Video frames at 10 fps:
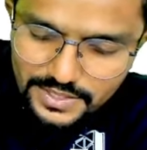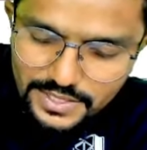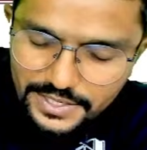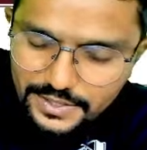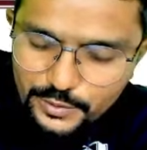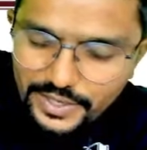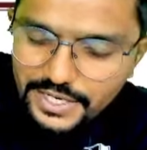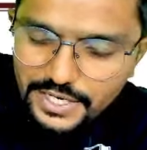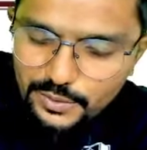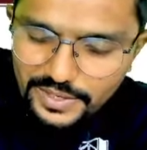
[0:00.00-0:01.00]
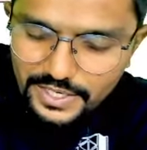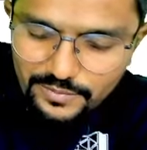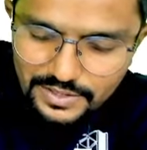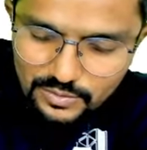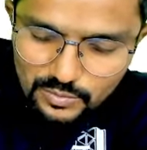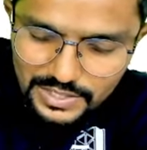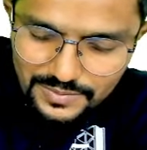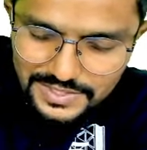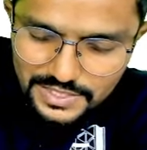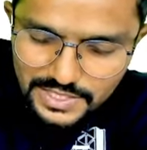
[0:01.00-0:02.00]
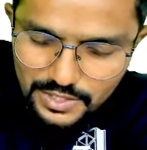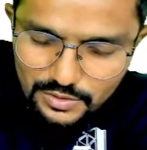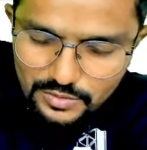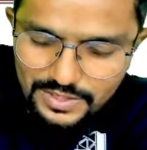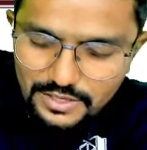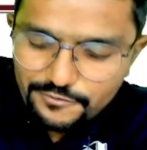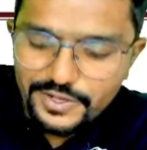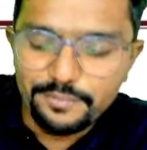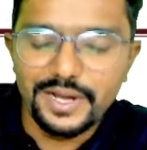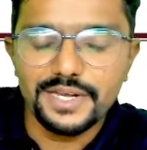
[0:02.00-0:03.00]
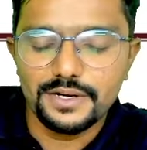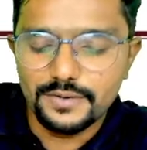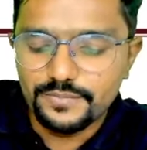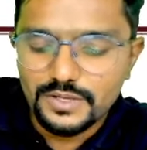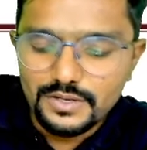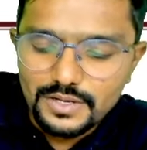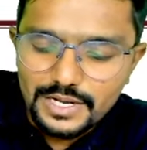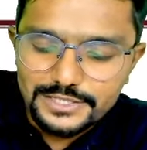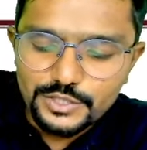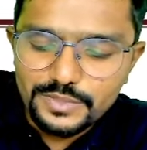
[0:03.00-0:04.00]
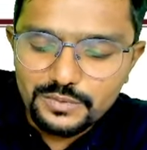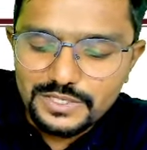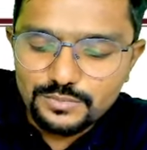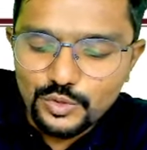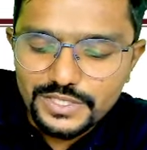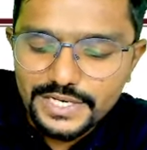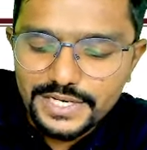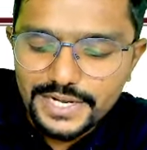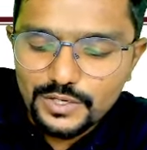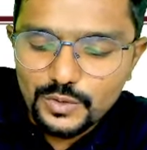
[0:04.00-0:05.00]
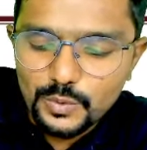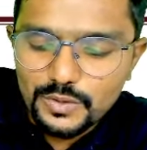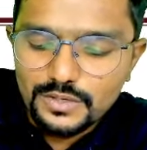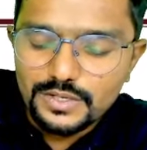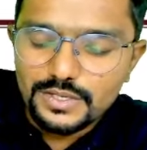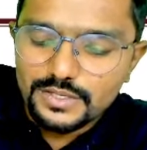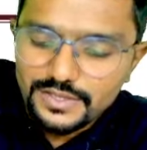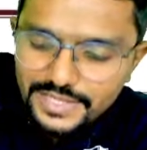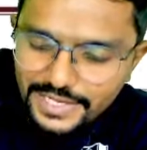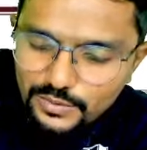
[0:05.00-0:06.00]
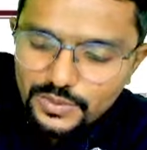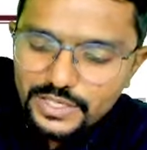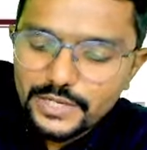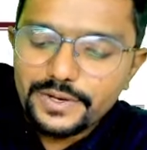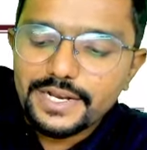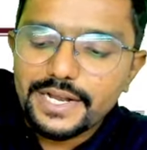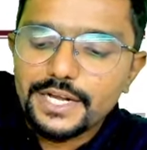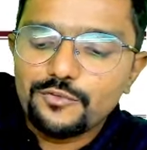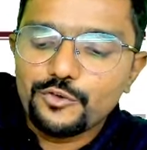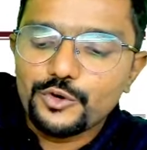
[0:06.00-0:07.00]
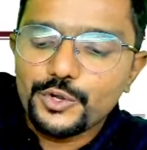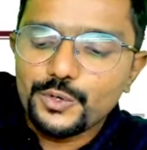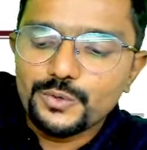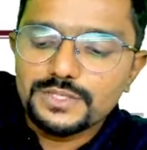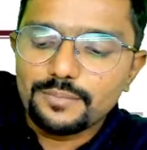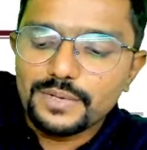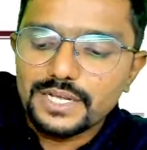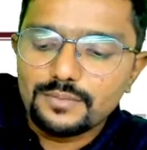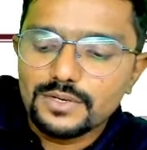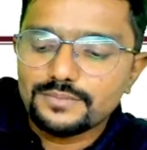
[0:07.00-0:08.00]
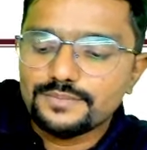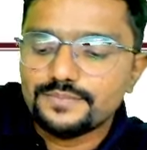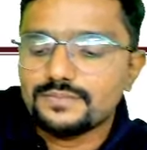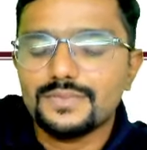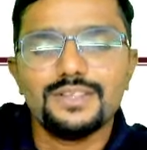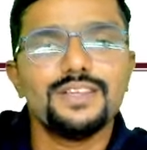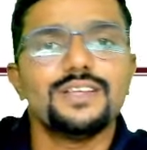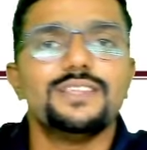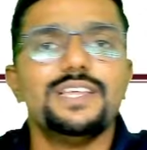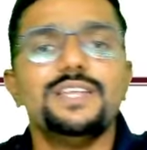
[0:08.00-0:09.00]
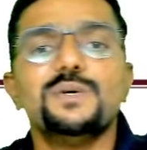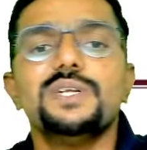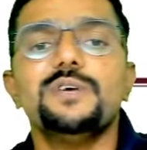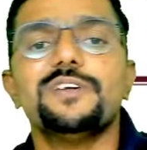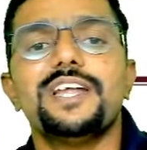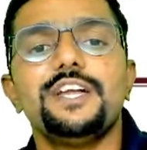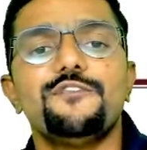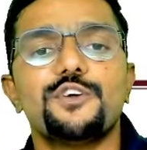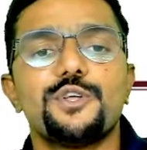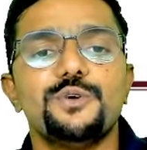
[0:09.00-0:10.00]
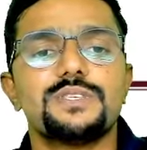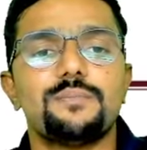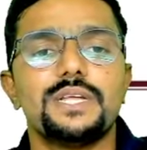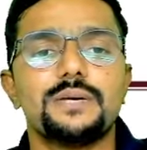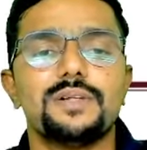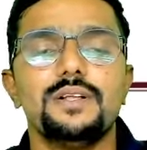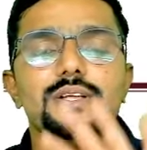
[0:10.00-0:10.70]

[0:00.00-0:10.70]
In 2021, what was the turnover of the buyer? Assume it was more than 10 crore. Then only 194Q is applicable. Then only 194Q is applicable.